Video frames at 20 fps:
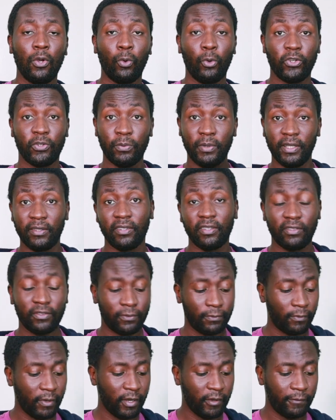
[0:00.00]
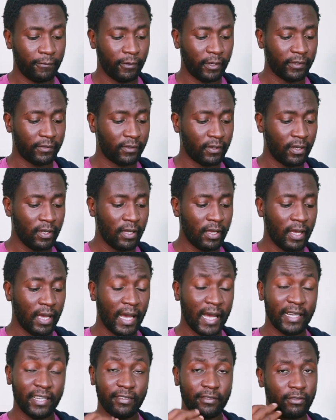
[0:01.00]
which means it's very fast.
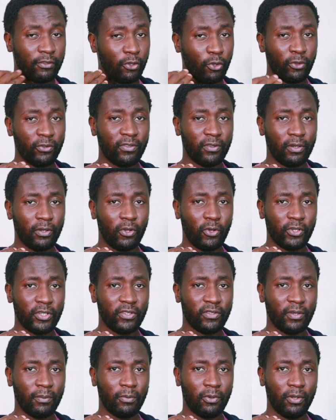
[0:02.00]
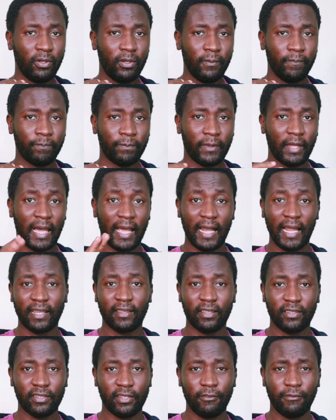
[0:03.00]
And it's not noticeable. I like
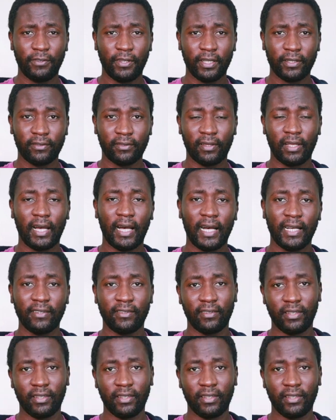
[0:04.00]
that Infinix has